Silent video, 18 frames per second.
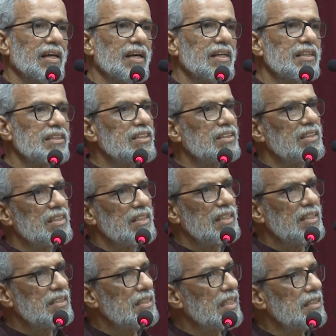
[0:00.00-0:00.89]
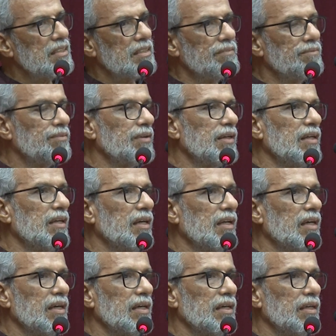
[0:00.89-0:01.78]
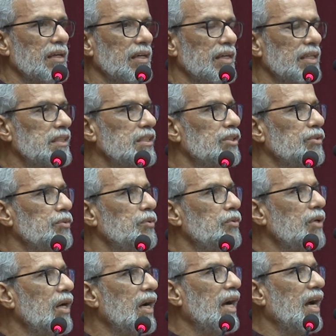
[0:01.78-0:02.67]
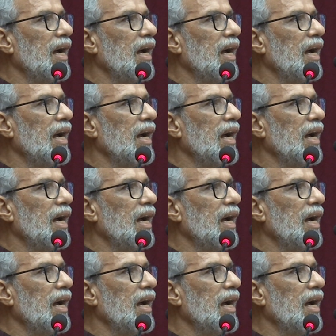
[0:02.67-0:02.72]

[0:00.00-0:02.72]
It's a simple issue,